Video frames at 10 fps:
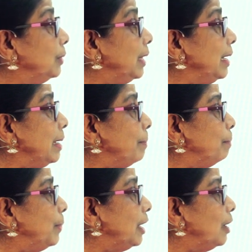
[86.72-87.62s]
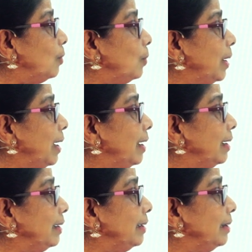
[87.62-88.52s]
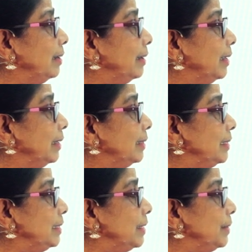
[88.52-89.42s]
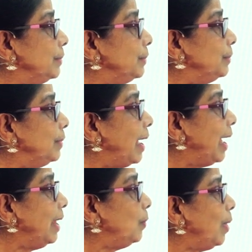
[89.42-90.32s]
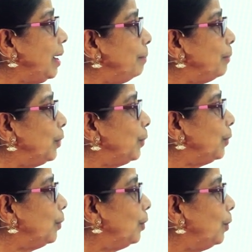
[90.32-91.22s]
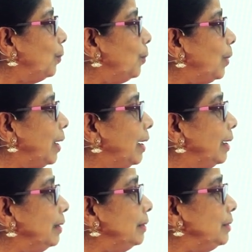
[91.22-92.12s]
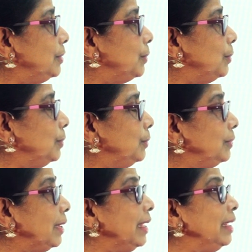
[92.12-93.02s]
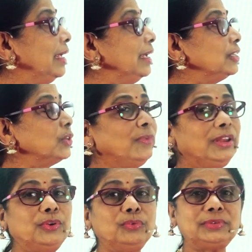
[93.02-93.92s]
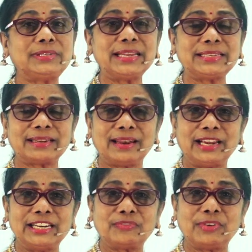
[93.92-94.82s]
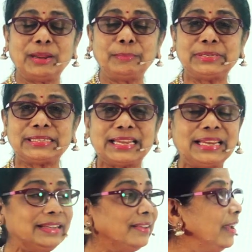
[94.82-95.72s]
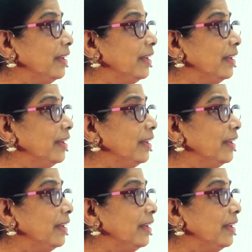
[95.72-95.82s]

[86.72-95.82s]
the number. 1, 2, and one more. 1, 2, 3. So we drew 6 lines for number 6,